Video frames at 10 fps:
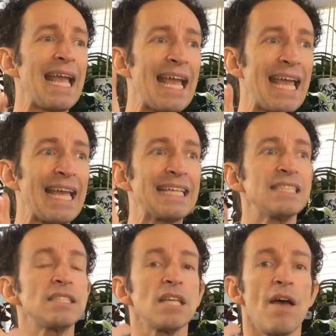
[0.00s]

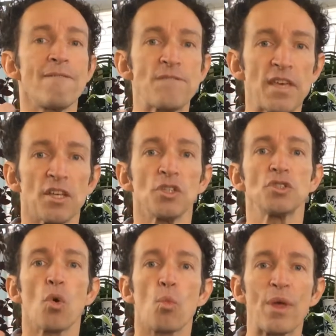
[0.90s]
is
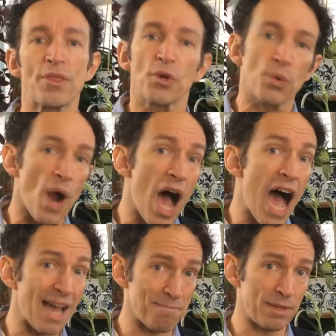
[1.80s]
filled with
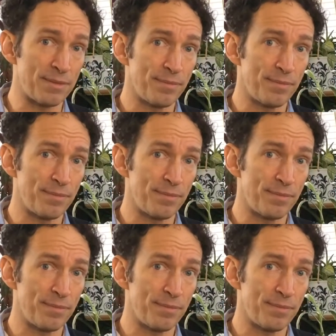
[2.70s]
crime.